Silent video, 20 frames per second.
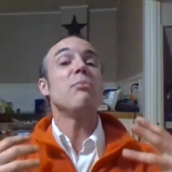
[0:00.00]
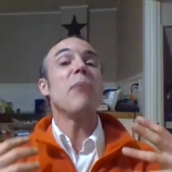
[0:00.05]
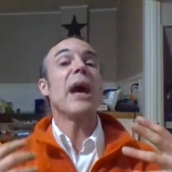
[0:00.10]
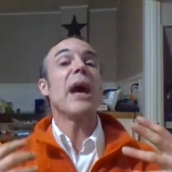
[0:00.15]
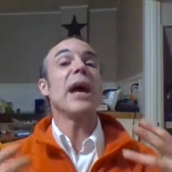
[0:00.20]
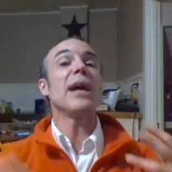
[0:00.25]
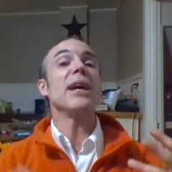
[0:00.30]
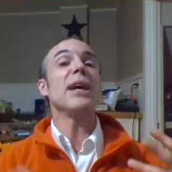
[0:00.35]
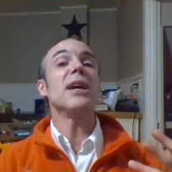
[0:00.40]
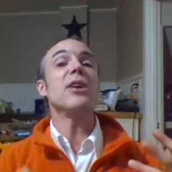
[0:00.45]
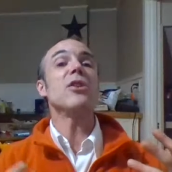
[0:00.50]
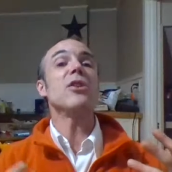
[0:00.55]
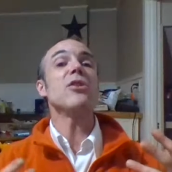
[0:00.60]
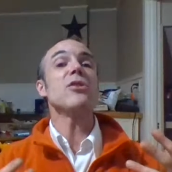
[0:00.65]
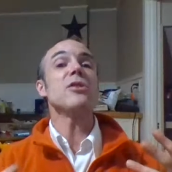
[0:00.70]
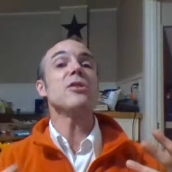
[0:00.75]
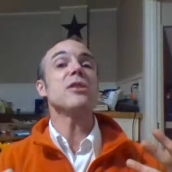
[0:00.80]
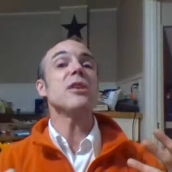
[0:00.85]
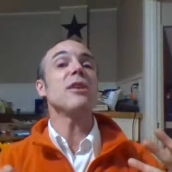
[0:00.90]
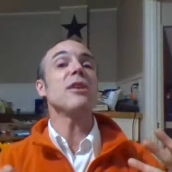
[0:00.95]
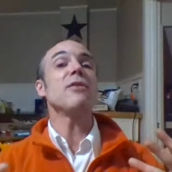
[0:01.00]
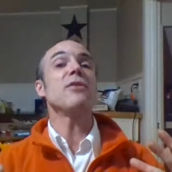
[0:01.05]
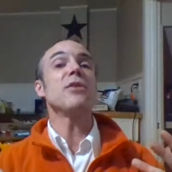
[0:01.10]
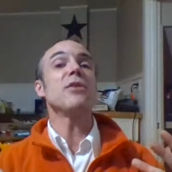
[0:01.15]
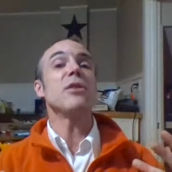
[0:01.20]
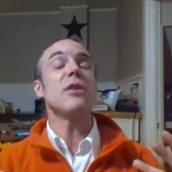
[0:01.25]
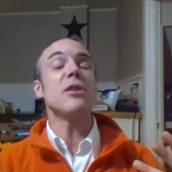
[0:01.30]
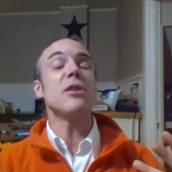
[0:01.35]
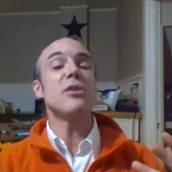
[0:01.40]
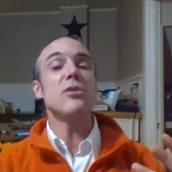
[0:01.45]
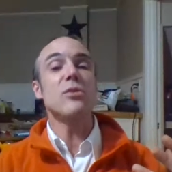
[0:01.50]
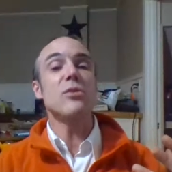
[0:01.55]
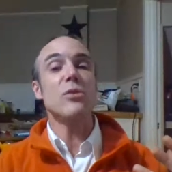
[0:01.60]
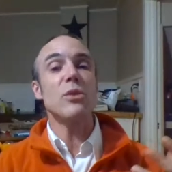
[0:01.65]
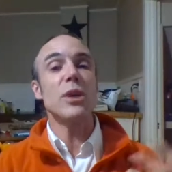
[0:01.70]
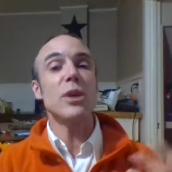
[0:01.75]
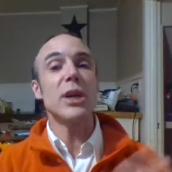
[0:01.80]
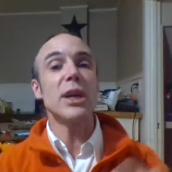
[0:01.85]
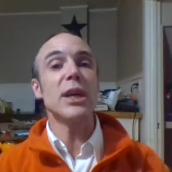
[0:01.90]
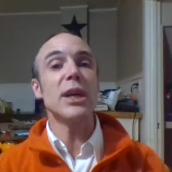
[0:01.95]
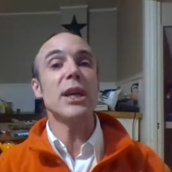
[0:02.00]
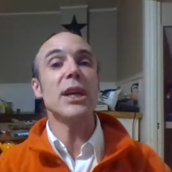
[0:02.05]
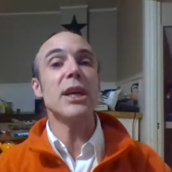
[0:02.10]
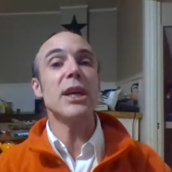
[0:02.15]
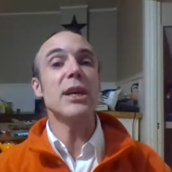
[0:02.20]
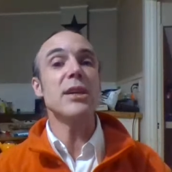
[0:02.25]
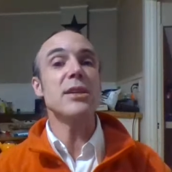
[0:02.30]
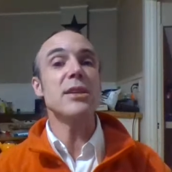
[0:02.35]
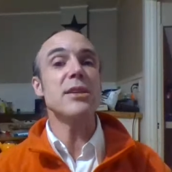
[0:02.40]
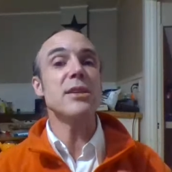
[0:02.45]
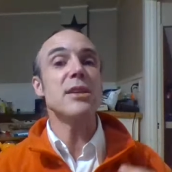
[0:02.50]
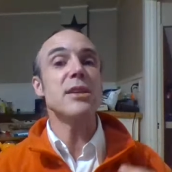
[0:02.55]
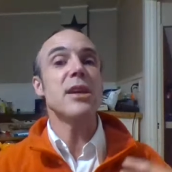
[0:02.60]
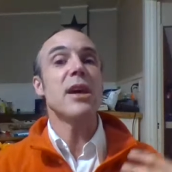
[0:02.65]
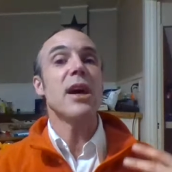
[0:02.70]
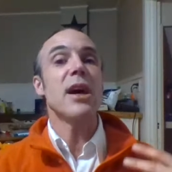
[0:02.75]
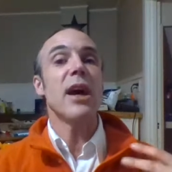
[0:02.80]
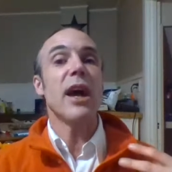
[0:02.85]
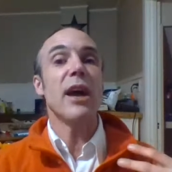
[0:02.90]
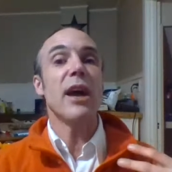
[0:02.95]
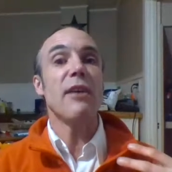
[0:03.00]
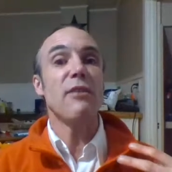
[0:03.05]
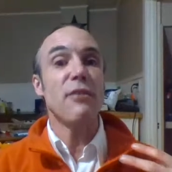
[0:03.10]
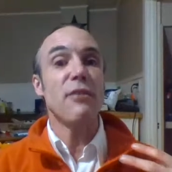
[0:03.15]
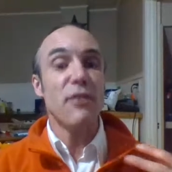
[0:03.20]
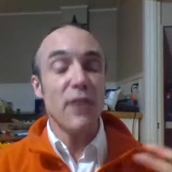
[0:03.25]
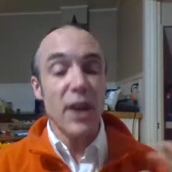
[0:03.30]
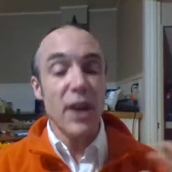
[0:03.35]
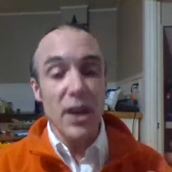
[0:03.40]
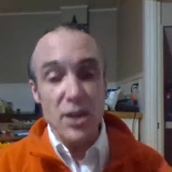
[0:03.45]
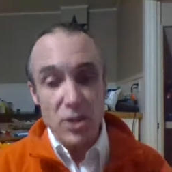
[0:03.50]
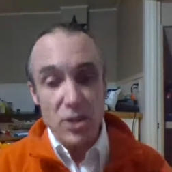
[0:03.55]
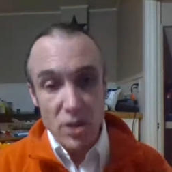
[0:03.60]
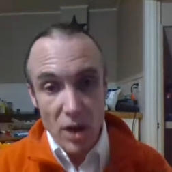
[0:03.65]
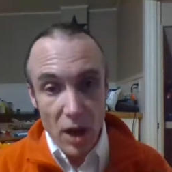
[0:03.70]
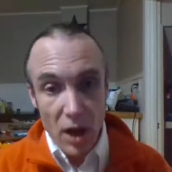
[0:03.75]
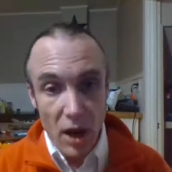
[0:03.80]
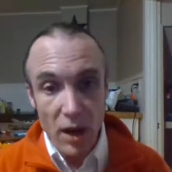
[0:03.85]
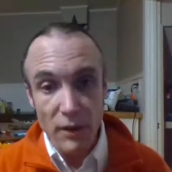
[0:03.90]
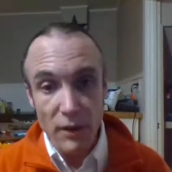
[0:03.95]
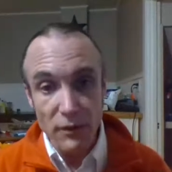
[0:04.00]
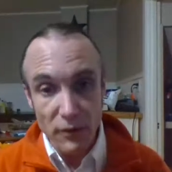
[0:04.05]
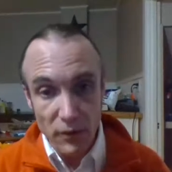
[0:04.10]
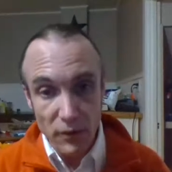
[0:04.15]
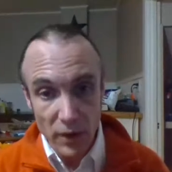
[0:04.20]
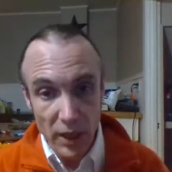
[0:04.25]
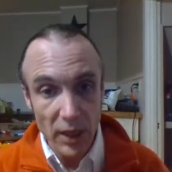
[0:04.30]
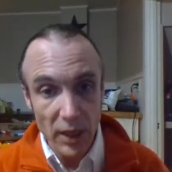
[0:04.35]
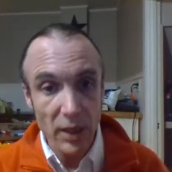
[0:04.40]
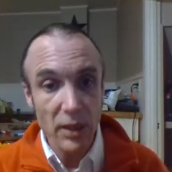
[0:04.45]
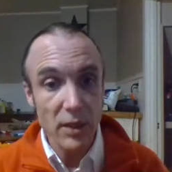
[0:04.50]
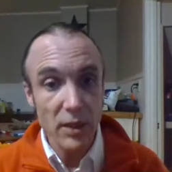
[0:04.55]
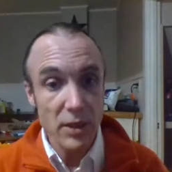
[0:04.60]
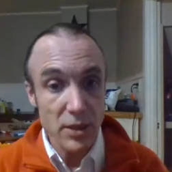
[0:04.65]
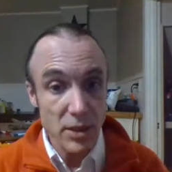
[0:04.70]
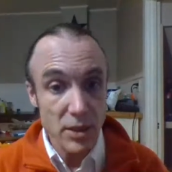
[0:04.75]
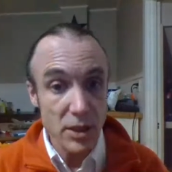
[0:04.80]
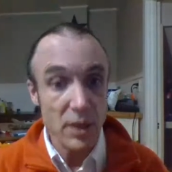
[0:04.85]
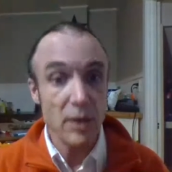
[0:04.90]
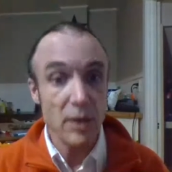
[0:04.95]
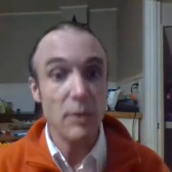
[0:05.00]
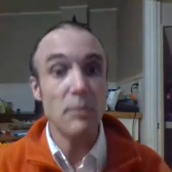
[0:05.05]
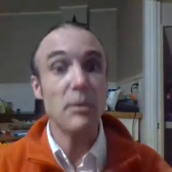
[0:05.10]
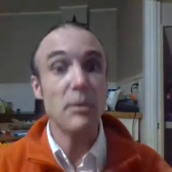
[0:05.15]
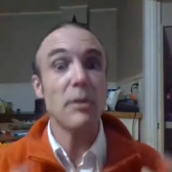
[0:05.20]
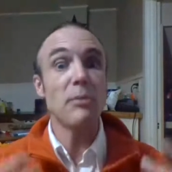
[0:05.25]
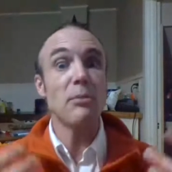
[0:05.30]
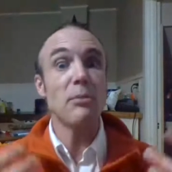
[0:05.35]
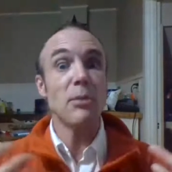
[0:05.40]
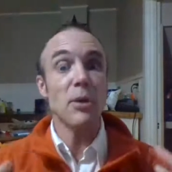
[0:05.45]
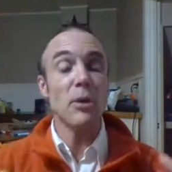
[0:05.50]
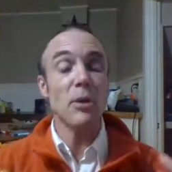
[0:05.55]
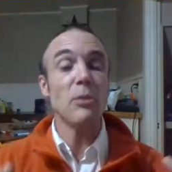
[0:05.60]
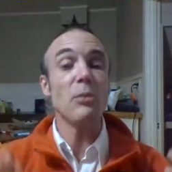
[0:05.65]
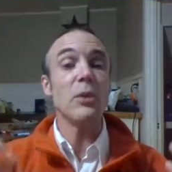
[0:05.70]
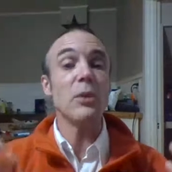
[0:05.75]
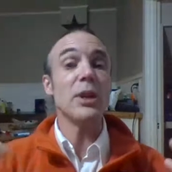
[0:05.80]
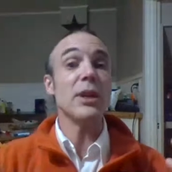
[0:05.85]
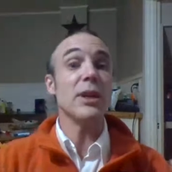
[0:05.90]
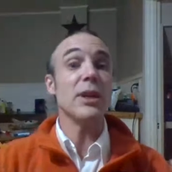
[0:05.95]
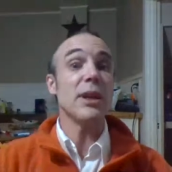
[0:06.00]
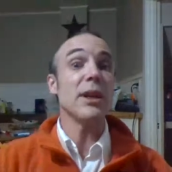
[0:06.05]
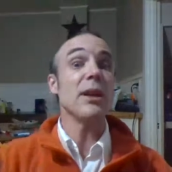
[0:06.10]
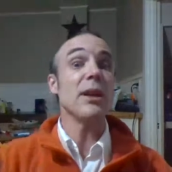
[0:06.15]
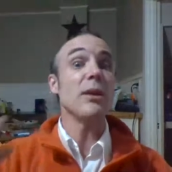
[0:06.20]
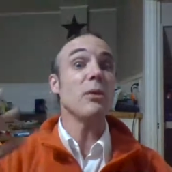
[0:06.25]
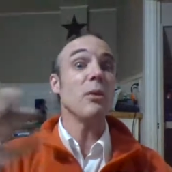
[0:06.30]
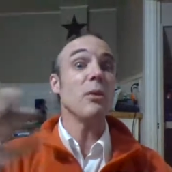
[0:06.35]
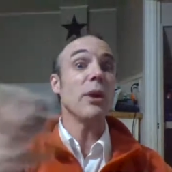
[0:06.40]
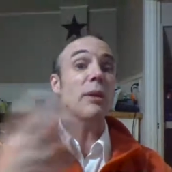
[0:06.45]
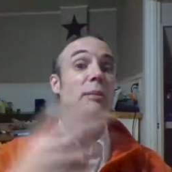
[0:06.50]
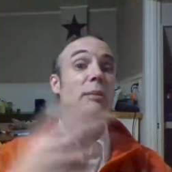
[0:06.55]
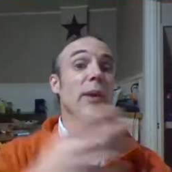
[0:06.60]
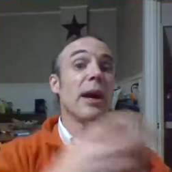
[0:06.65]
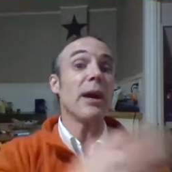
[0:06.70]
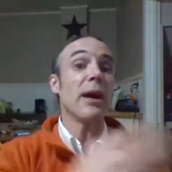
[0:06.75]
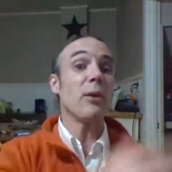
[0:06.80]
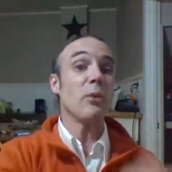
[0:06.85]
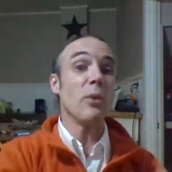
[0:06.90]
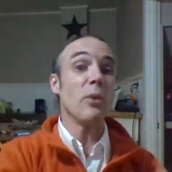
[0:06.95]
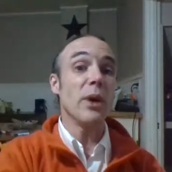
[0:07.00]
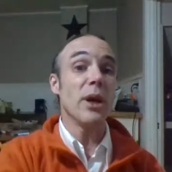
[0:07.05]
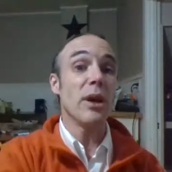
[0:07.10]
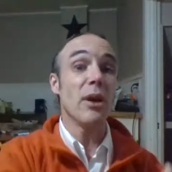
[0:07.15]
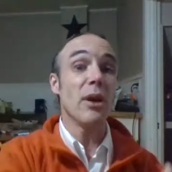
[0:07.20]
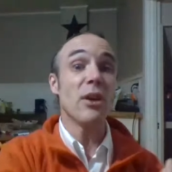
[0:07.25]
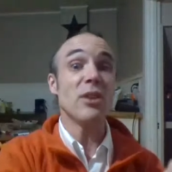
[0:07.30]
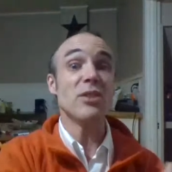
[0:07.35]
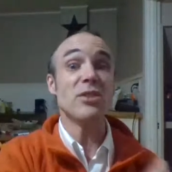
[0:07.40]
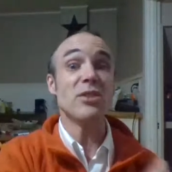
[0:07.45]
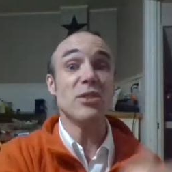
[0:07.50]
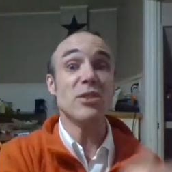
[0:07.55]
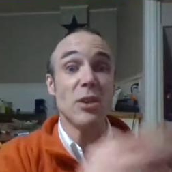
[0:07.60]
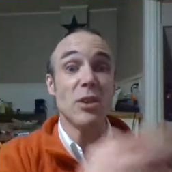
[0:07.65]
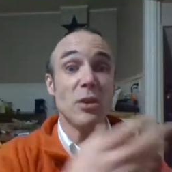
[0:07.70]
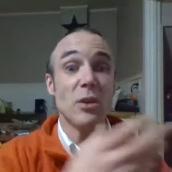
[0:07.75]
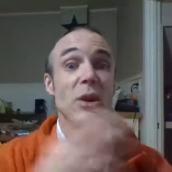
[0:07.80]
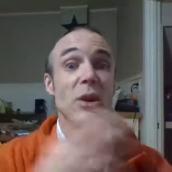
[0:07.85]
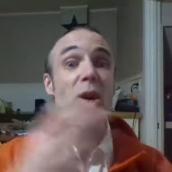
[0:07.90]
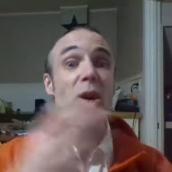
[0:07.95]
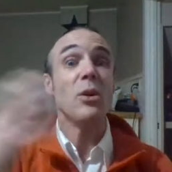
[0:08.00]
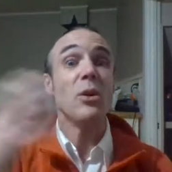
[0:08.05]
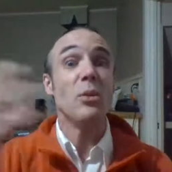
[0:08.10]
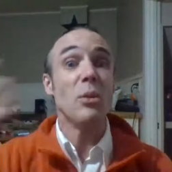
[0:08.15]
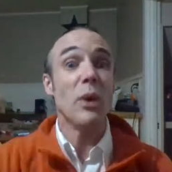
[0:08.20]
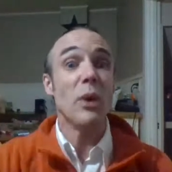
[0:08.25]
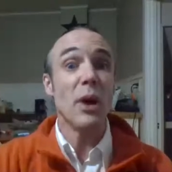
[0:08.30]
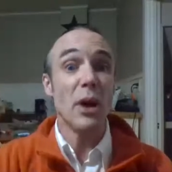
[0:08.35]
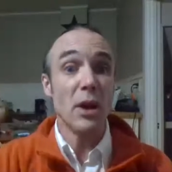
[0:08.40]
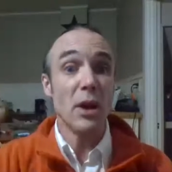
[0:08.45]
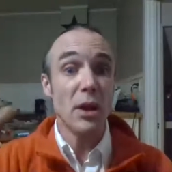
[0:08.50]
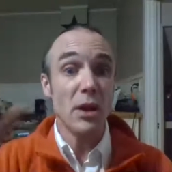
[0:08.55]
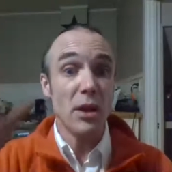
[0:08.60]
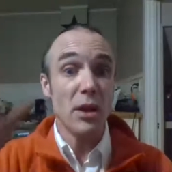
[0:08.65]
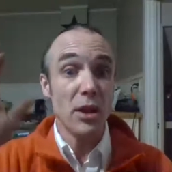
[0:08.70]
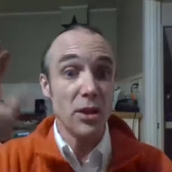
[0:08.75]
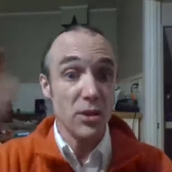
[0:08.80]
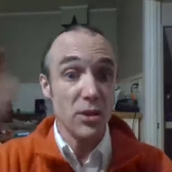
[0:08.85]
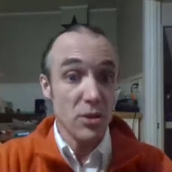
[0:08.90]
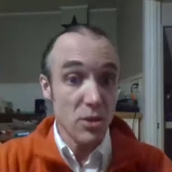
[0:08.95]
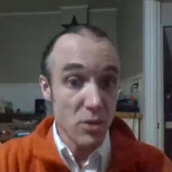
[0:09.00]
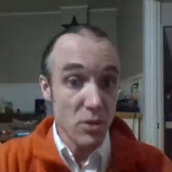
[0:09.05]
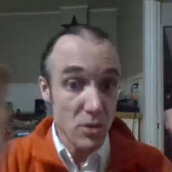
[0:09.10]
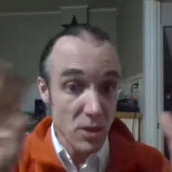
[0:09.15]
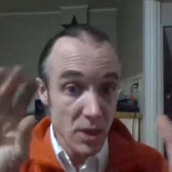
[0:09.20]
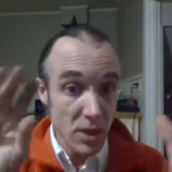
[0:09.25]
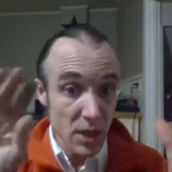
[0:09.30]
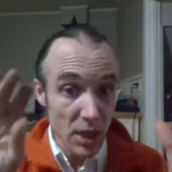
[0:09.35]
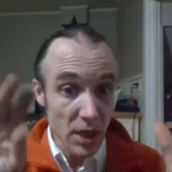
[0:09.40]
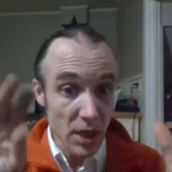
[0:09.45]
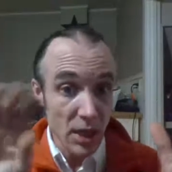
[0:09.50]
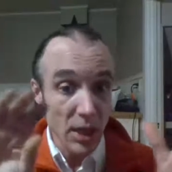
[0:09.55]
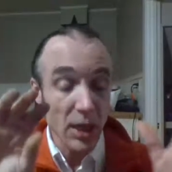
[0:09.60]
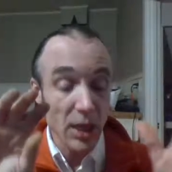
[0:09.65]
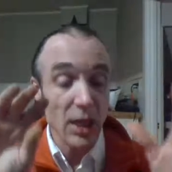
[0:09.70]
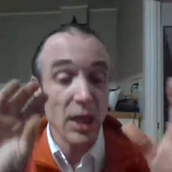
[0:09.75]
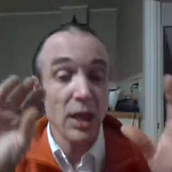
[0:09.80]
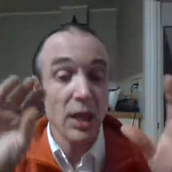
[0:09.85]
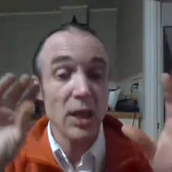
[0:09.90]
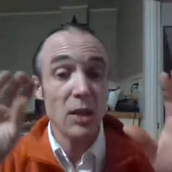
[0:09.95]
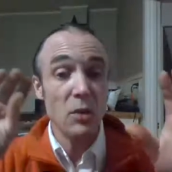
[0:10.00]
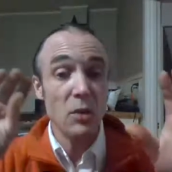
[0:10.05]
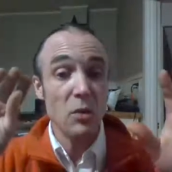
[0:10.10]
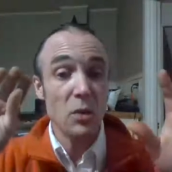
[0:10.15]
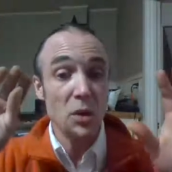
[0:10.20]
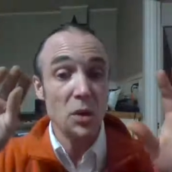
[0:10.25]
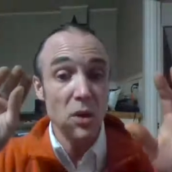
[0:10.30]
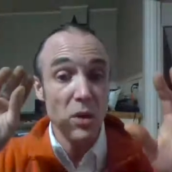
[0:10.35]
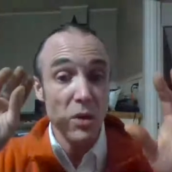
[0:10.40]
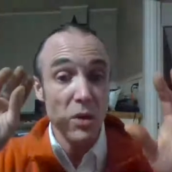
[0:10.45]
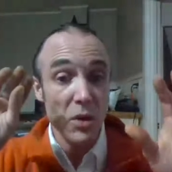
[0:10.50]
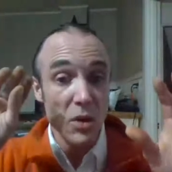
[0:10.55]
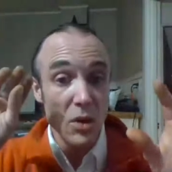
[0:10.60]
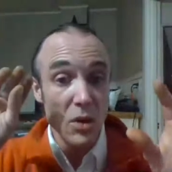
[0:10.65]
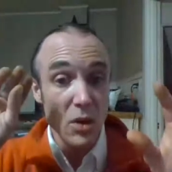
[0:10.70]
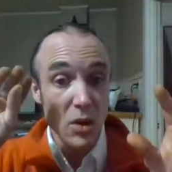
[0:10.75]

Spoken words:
pegging yourself to the tree is a flesh offering, a legitimate boom. We did it way back when also. The Jews did it.